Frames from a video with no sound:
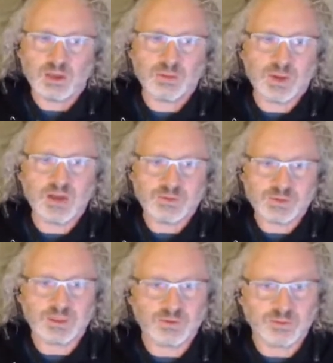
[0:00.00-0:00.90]
the
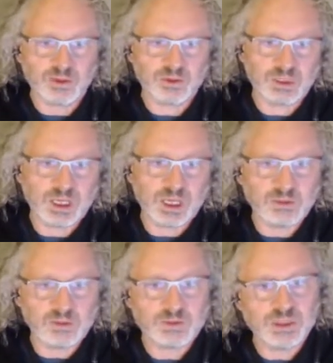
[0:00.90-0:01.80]
platforms that were built,
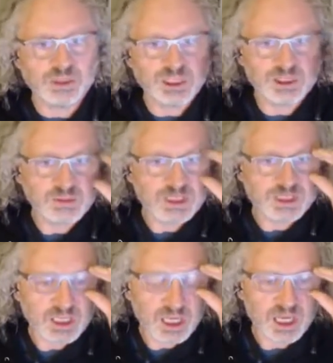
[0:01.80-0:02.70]
you can see them
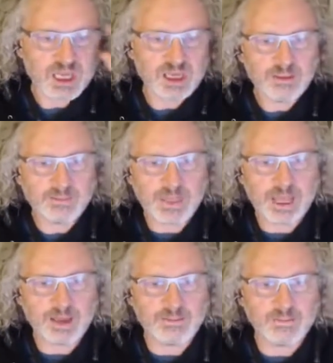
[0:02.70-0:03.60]
listed here.
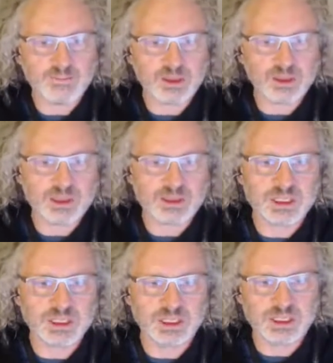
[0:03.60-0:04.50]
There's
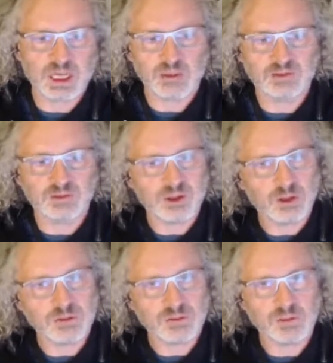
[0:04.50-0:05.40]
the Hindawi
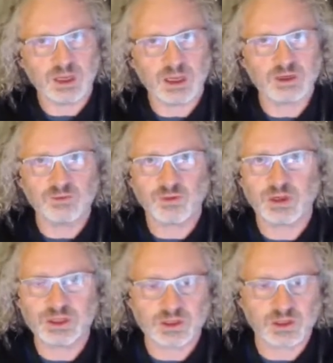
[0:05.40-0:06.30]
phenome. You can
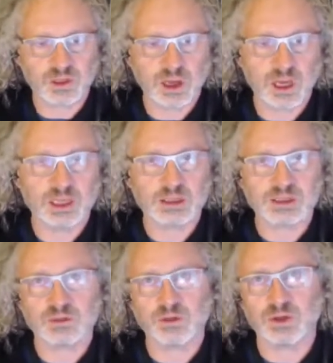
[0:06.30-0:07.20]
find this online.
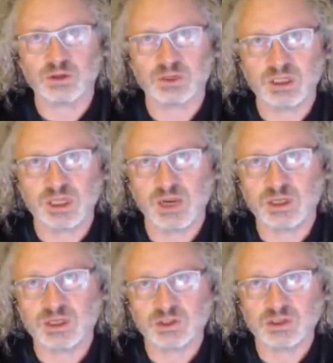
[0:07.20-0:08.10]
It's what
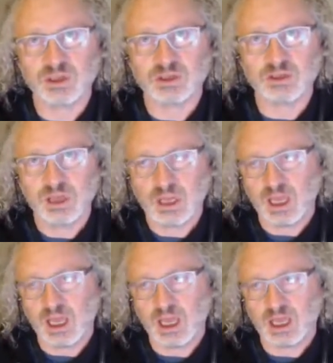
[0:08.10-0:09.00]
Hindawi is using
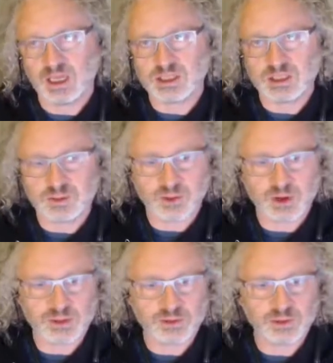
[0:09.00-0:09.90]
as its
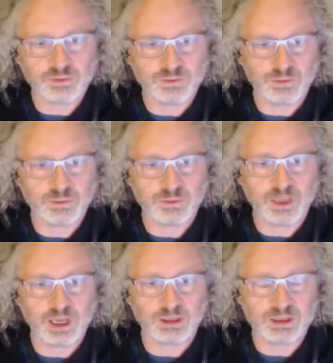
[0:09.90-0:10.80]
primary tool for
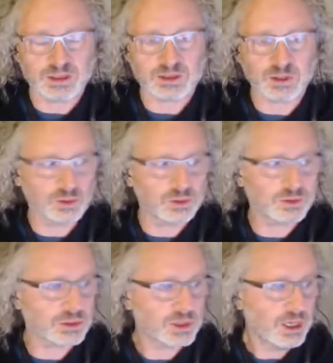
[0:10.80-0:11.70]
its
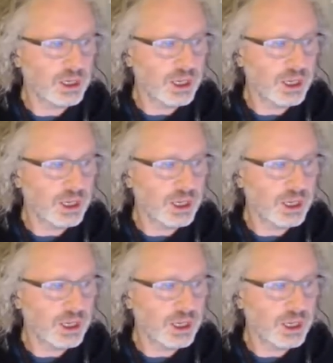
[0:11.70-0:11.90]
journals.